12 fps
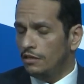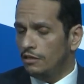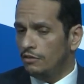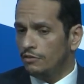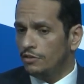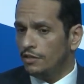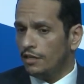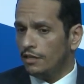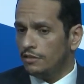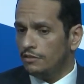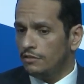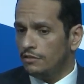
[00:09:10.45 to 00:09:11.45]
look
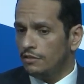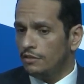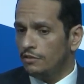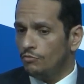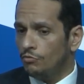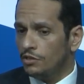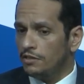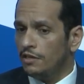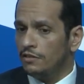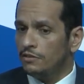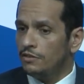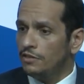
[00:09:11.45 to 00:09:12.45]
at uh, what
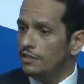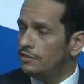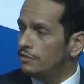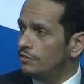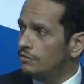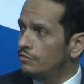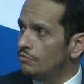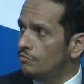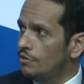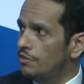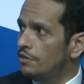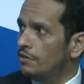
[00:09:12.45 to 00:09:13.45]
Qatar really did
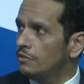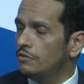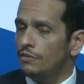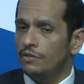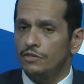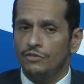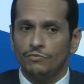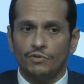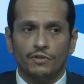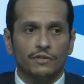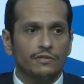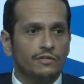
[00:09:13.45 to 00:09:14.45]
with the countries,
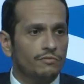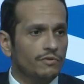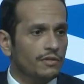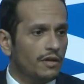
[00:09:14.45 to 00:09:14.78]
whether it's with,